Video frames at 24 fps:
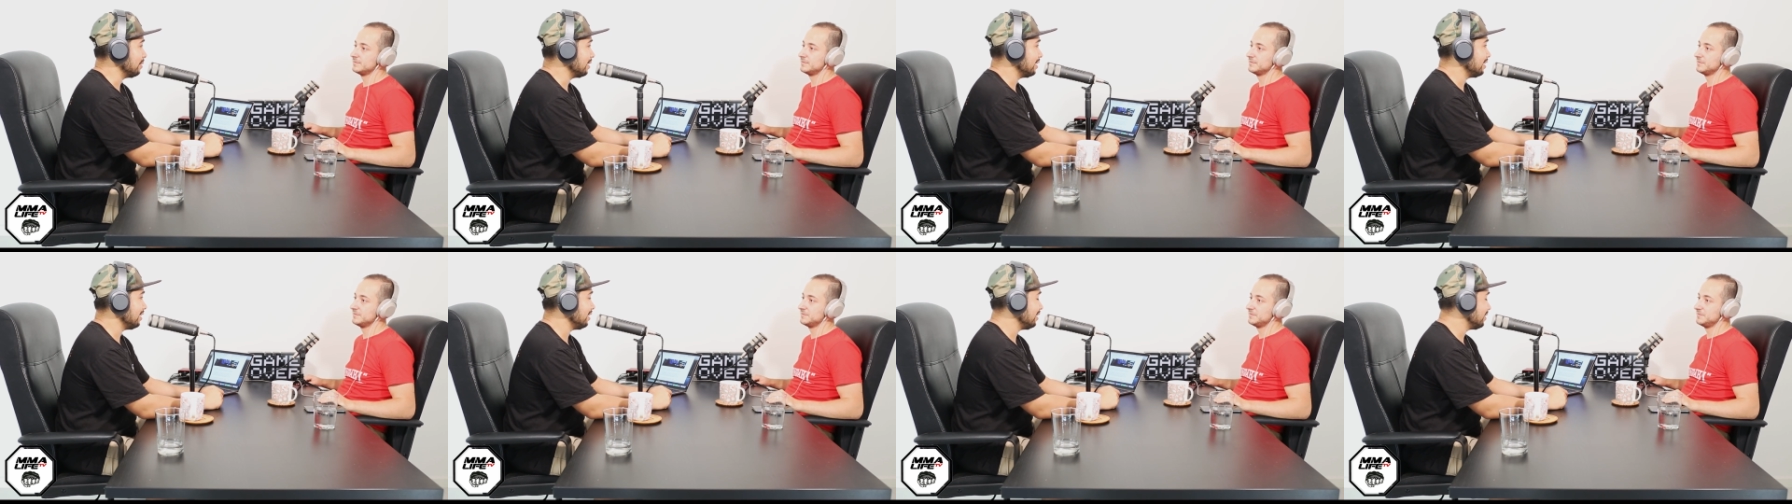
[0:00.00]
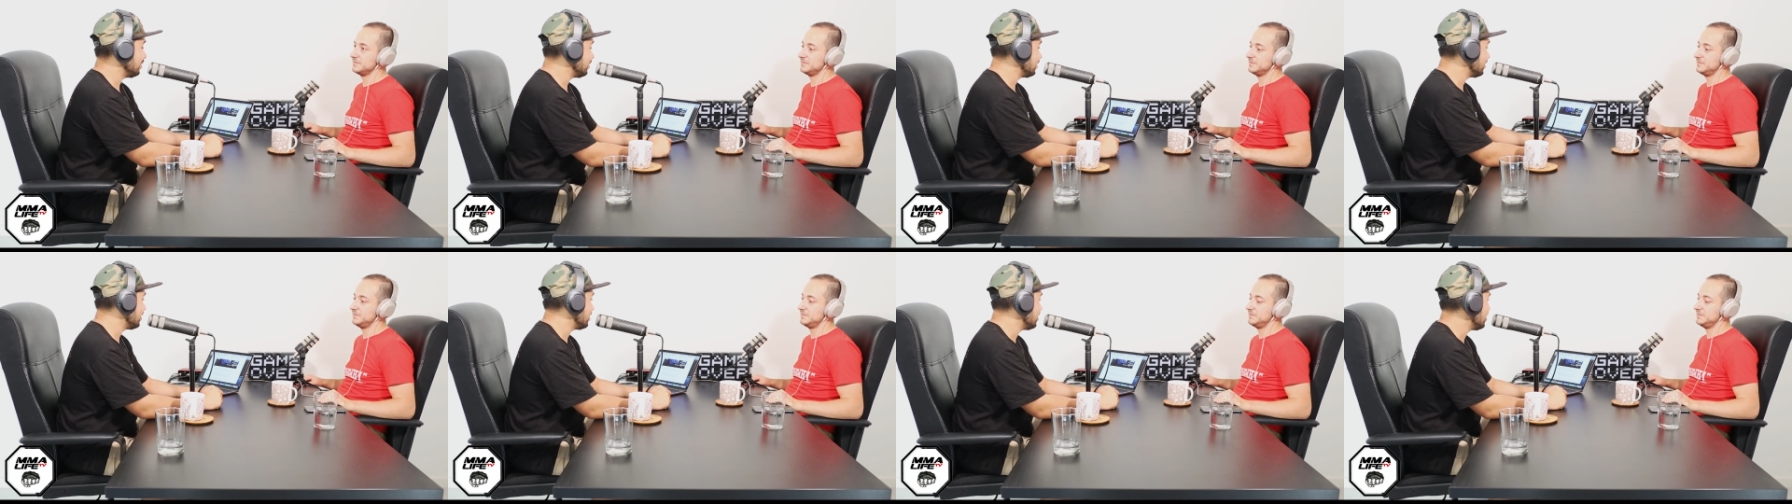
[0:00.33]
about it?
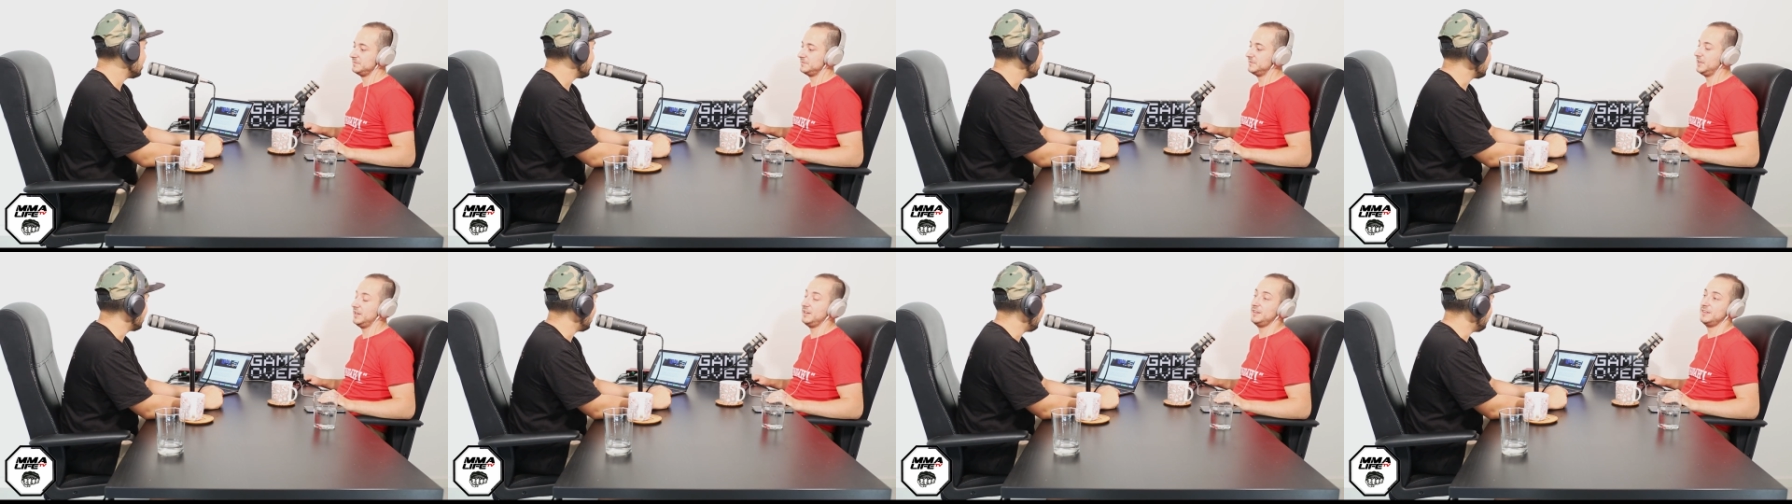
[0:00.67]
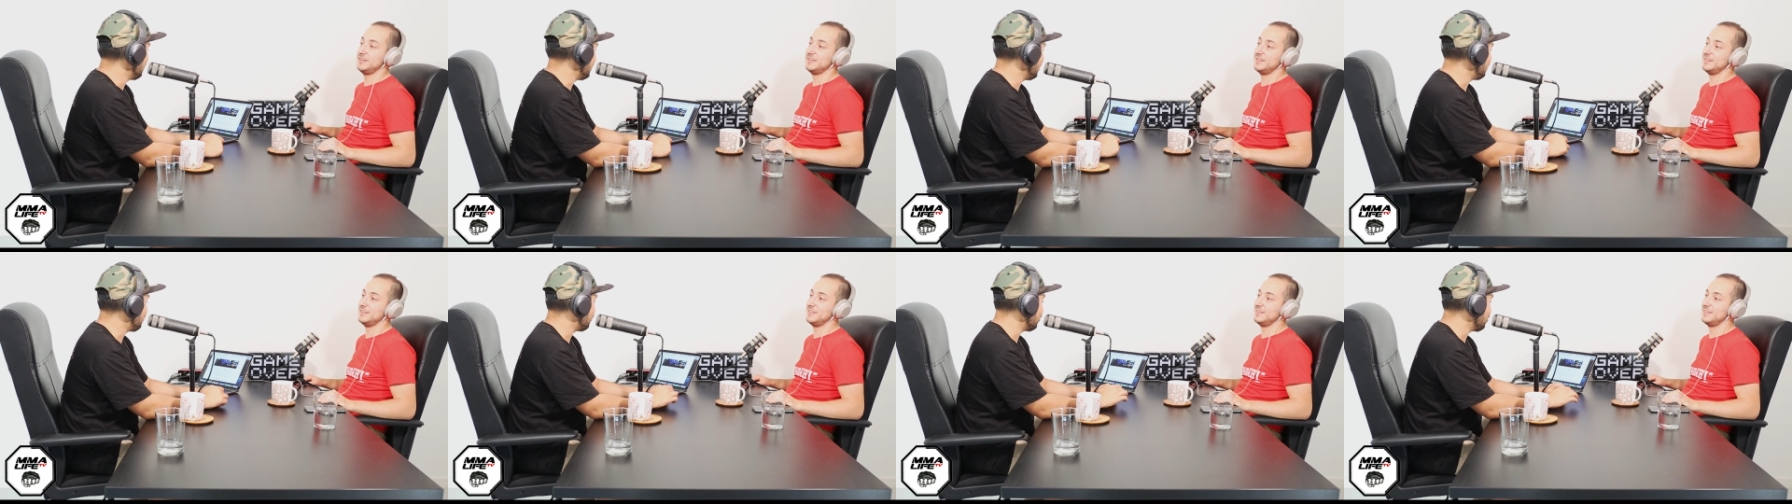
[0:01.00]
So no. I'll
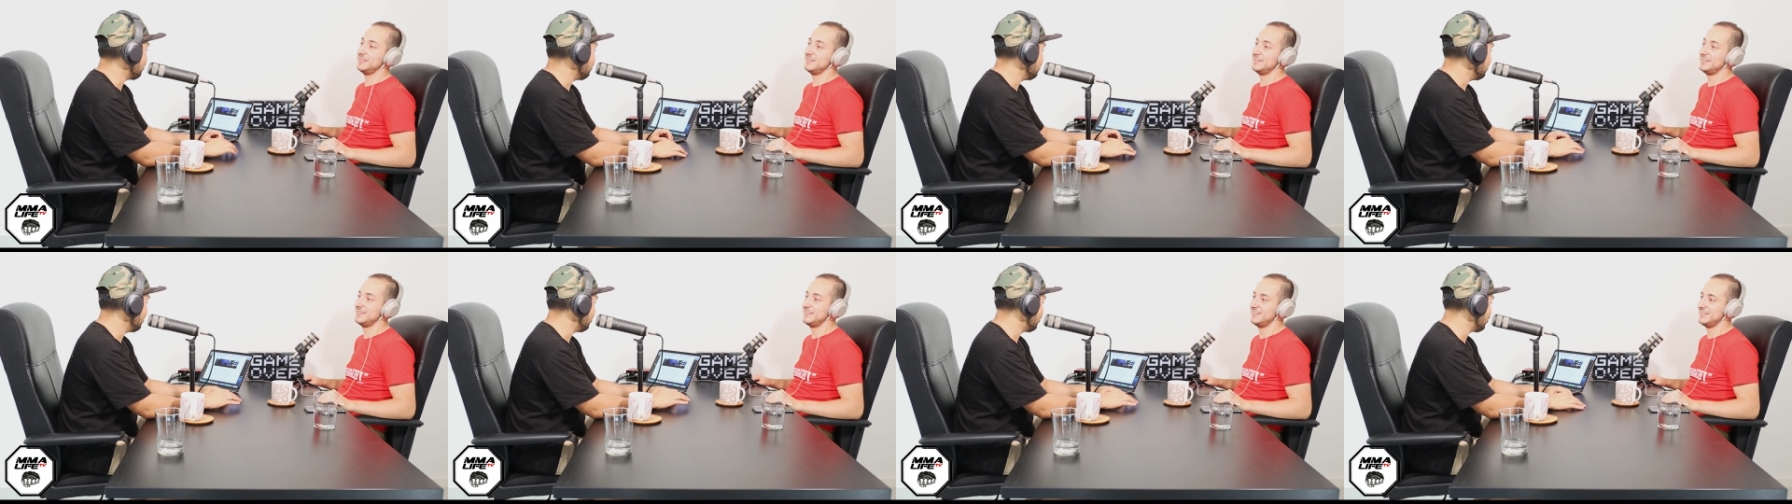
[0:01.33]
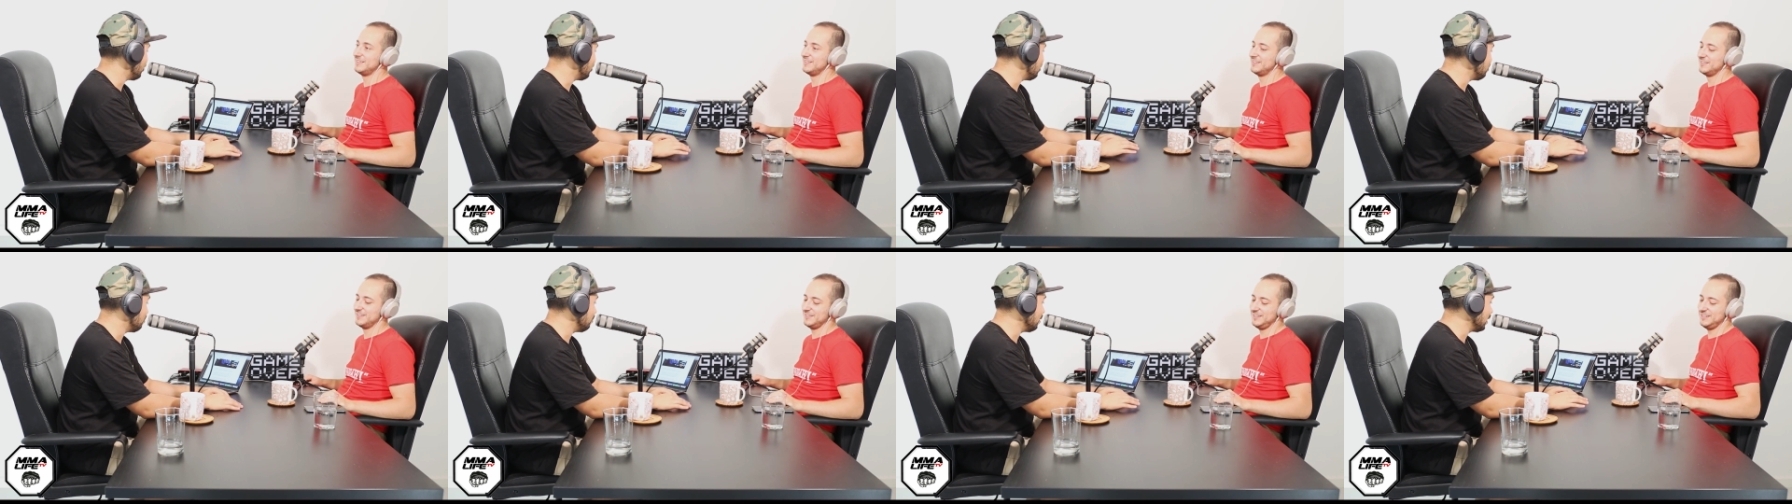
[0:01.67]
read from from